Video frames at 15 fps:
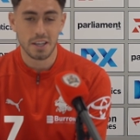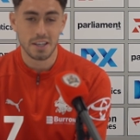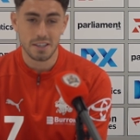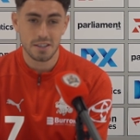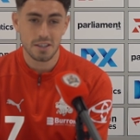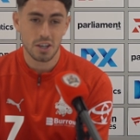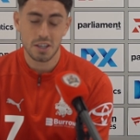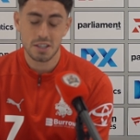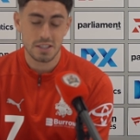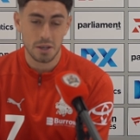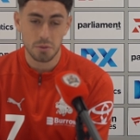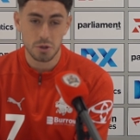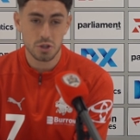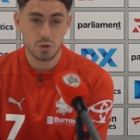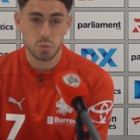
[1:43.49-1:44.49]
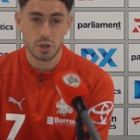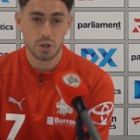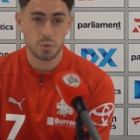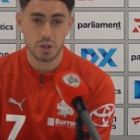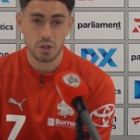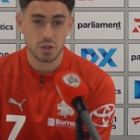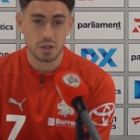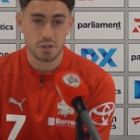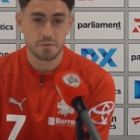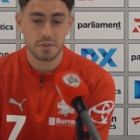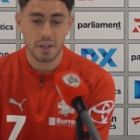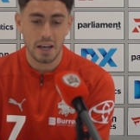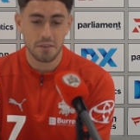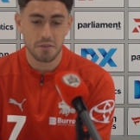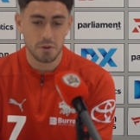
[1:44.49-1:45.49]
And like I say, we just wish we could have
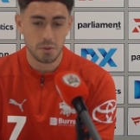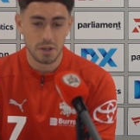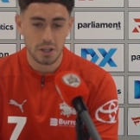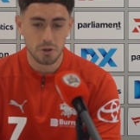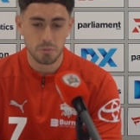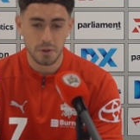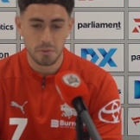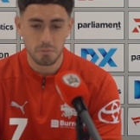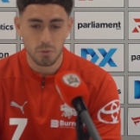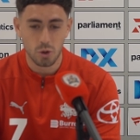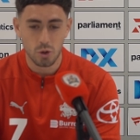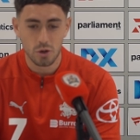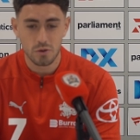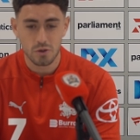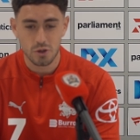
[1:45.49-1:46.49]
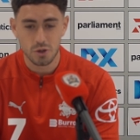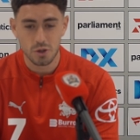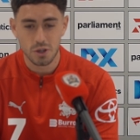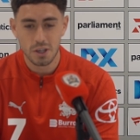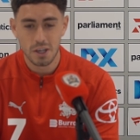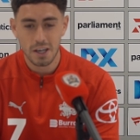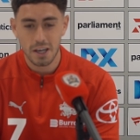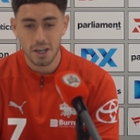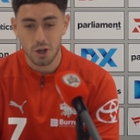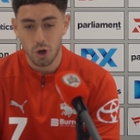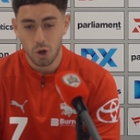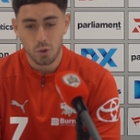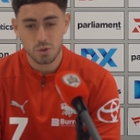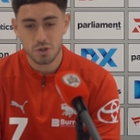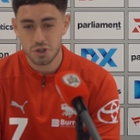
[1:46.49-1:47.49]
gave them a little bit more or a
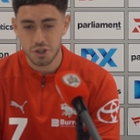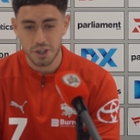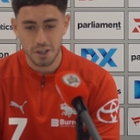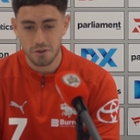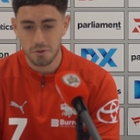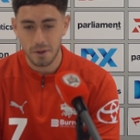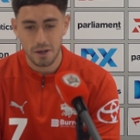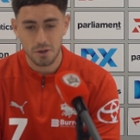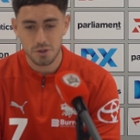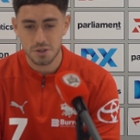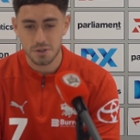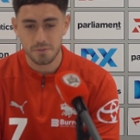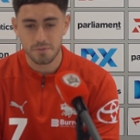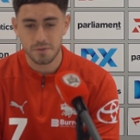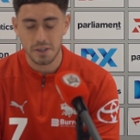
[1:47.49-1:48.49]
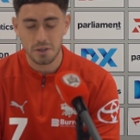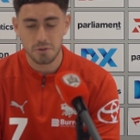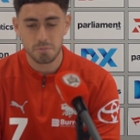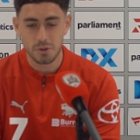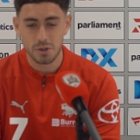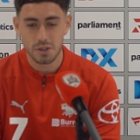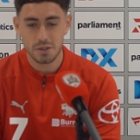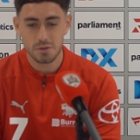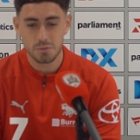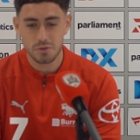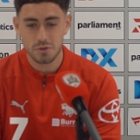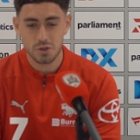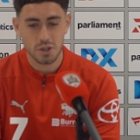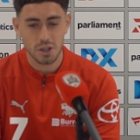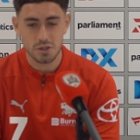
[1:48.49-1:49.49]
goal to cheer about or something, but we
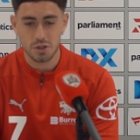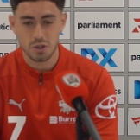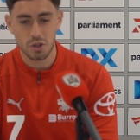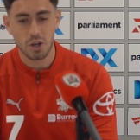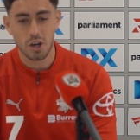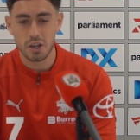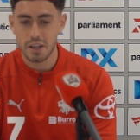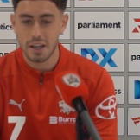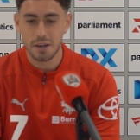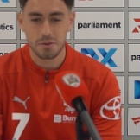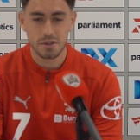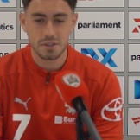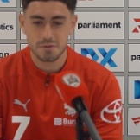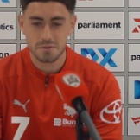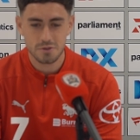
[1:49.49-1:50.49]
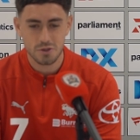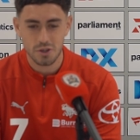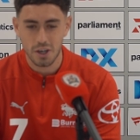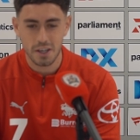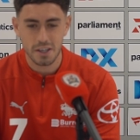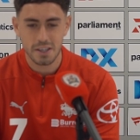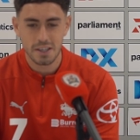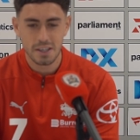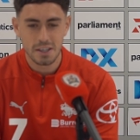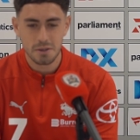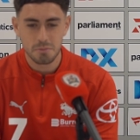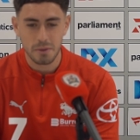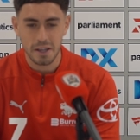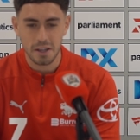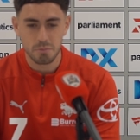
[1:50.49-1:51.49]
just got to look on now and try and
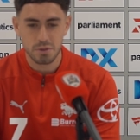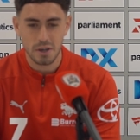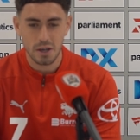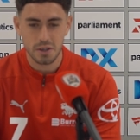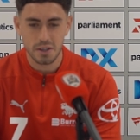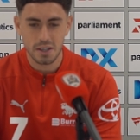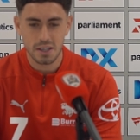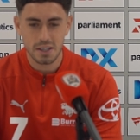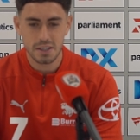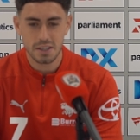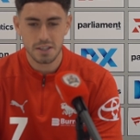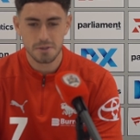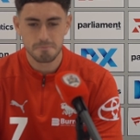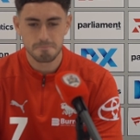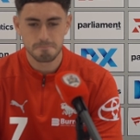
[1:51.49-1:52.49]
make them proud in the league.